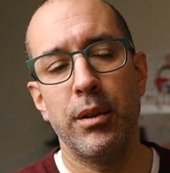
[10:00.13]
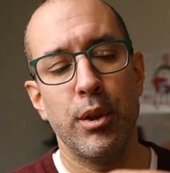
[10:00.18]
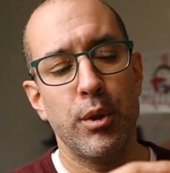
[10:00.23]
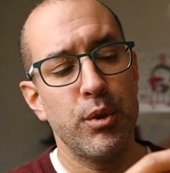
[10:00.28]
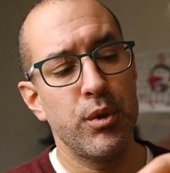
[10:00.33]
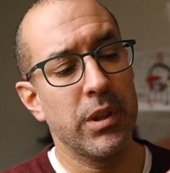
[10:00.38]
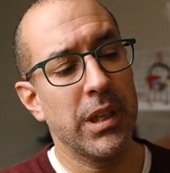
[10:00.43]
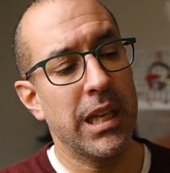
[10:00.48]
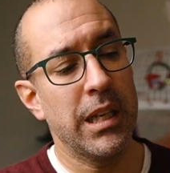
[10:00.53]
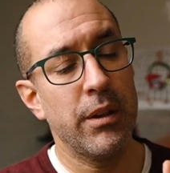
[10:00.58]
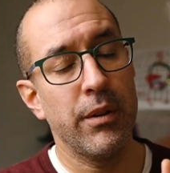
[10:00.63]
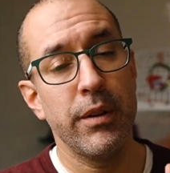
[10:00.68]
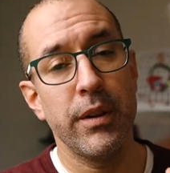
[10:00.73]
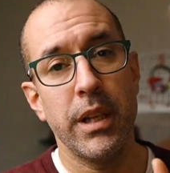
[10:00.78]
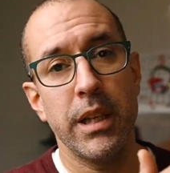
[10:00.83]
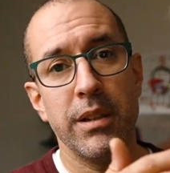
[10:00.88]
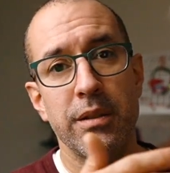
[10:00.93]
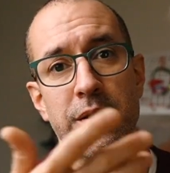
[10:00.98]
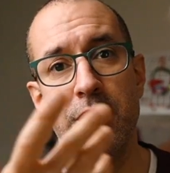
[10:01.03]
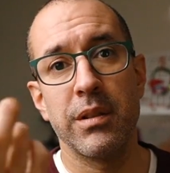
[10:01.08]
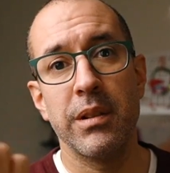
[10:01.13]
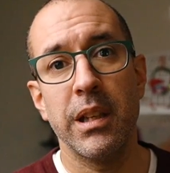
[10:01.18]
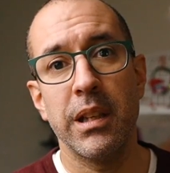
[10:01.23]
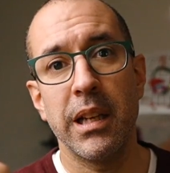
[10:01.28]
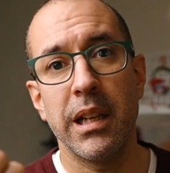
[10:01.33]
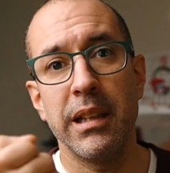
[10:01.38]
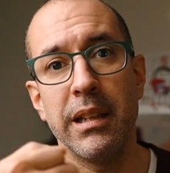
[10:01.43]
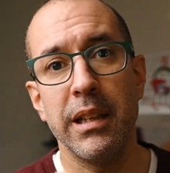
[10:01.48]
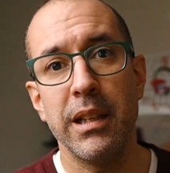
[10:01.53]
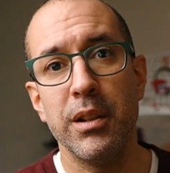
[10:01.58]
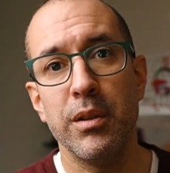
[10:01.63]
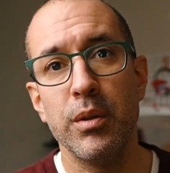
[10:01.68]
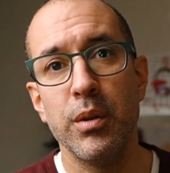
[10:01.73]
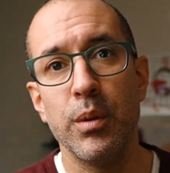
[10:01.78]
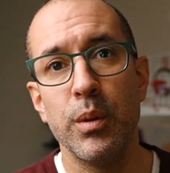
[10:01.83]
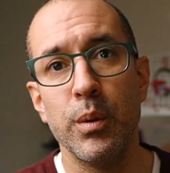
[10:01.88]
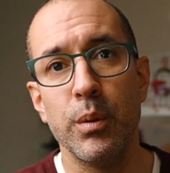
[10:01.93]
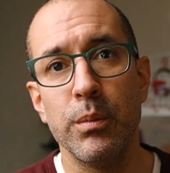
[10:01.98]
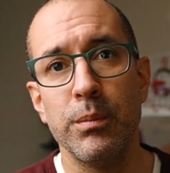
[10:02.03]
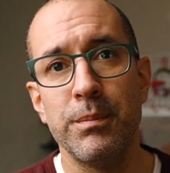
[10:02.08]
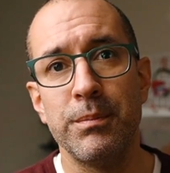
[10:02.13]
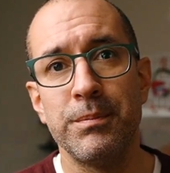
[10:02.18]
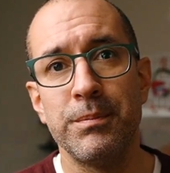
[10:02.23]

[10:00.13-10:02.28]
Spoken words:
those kind of things that I need to do.